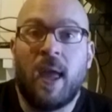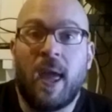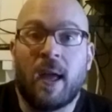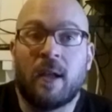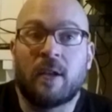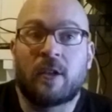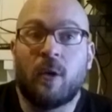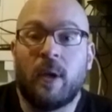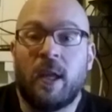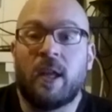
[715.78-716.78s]
And
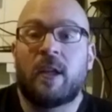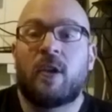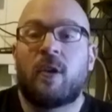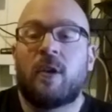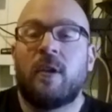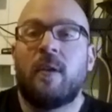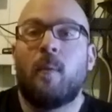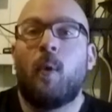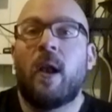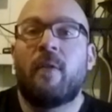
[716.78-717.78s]
so
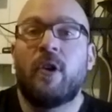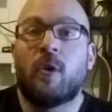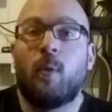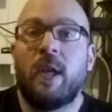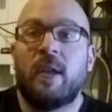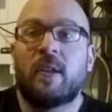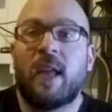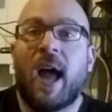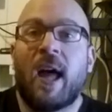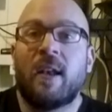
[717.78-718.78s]
whatever you're weakest
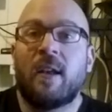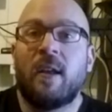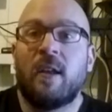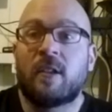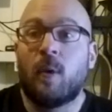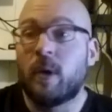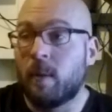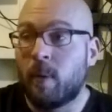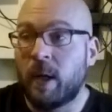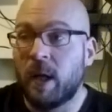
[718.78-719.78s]
at, it's going to
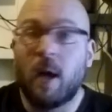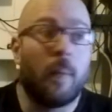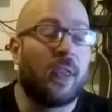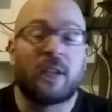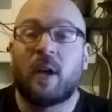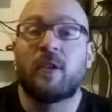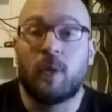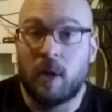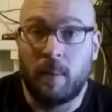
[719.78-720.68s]
bring it up, but that's also going